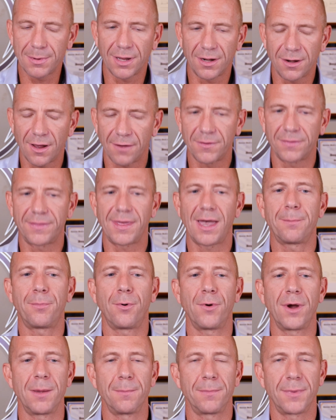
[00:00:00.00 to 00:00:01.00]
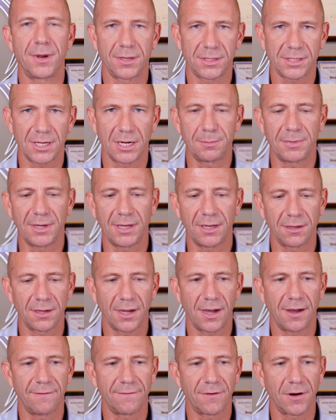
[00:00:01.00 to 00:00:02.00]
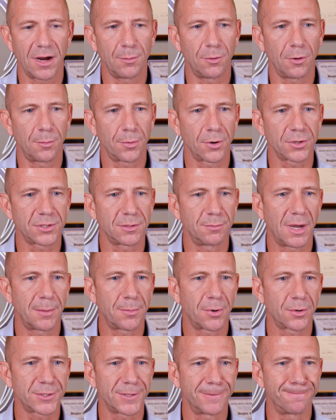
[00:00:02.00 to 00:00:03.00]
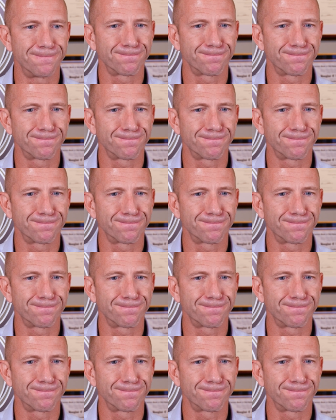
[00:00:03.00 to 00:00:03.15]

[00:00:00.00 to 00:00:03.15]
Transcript: enough at that point, but it's going to be uh, variable person by person.